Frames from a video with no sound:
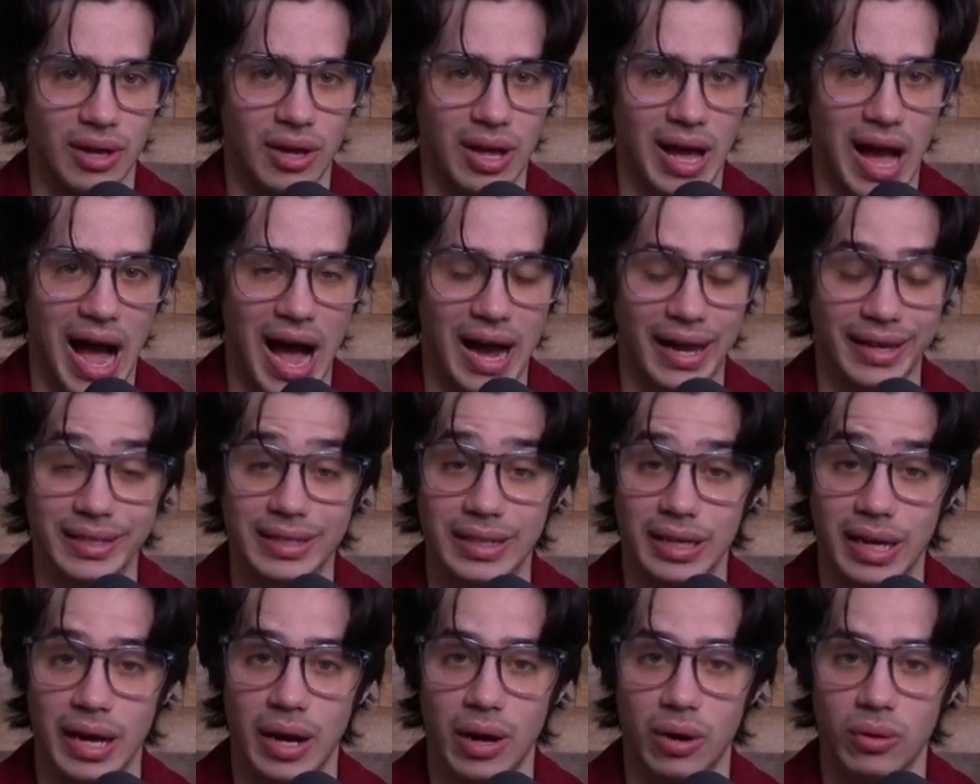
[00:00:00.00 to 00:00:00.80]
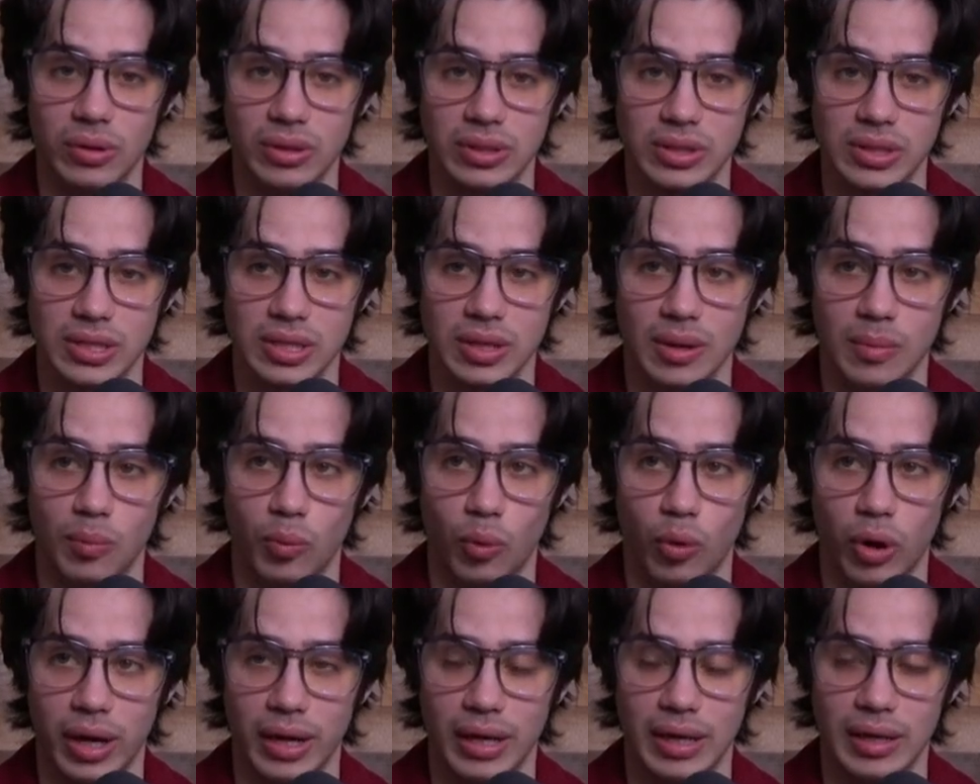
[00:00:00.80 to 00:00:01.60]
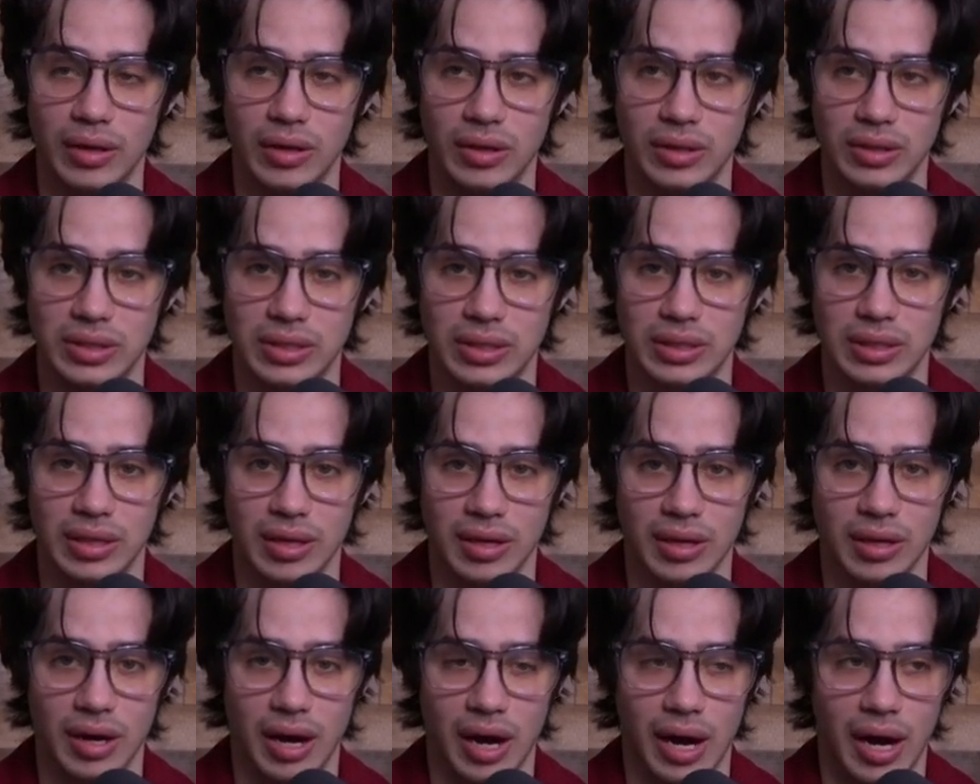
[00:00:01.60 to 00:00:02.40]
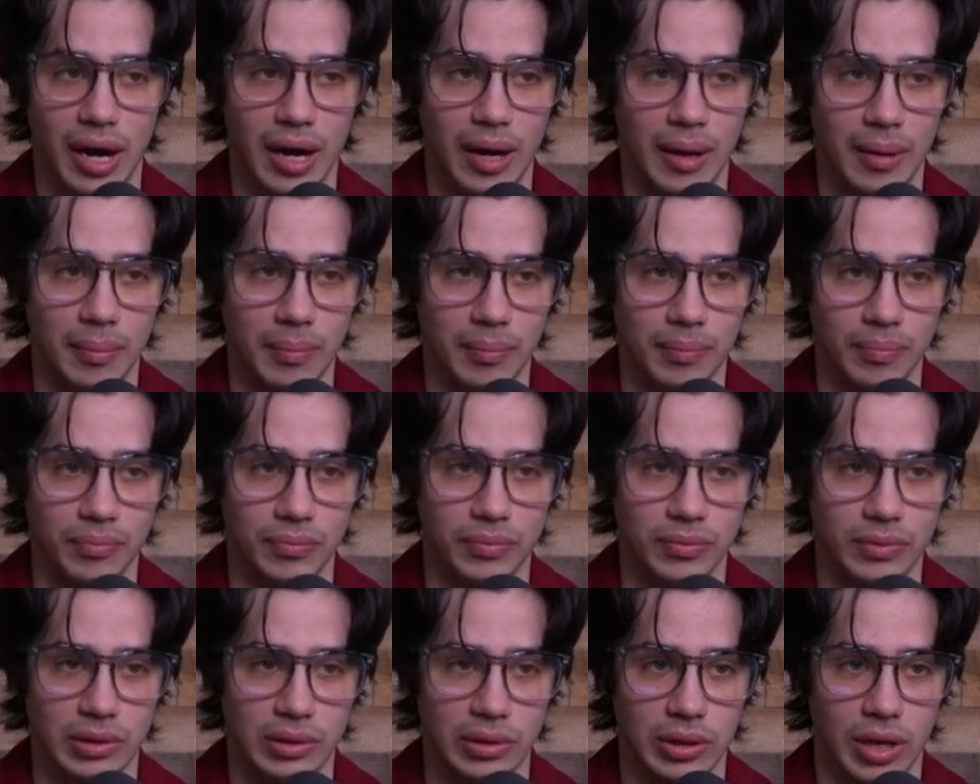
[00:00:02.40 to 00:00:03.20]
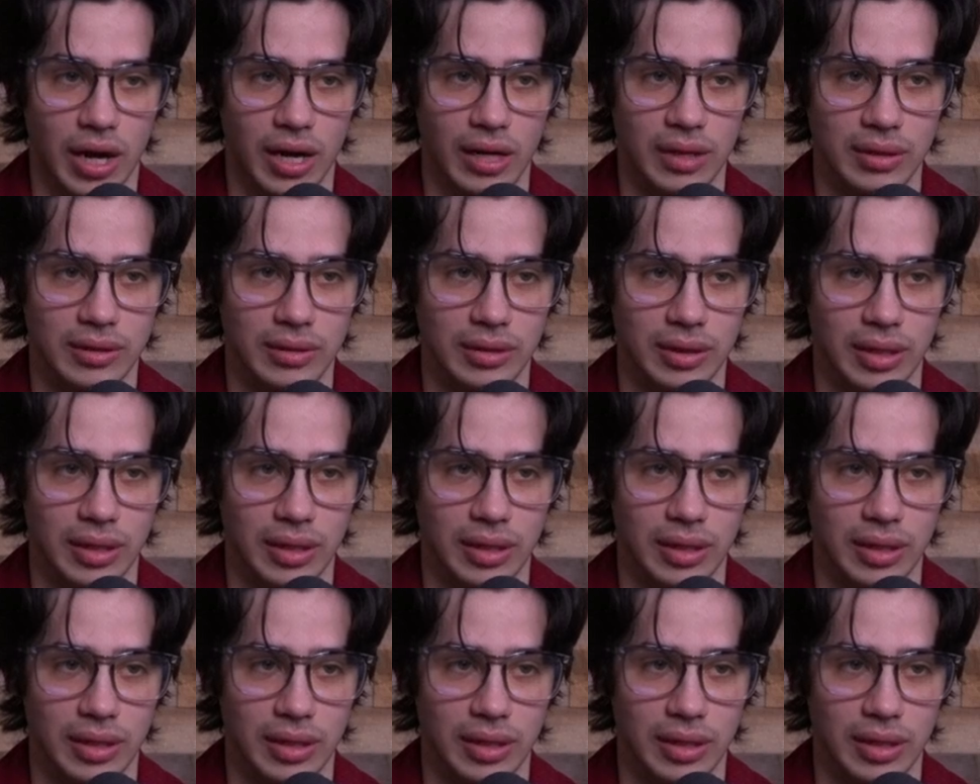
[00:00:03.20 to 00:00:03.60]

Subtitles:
acting out in some ways, not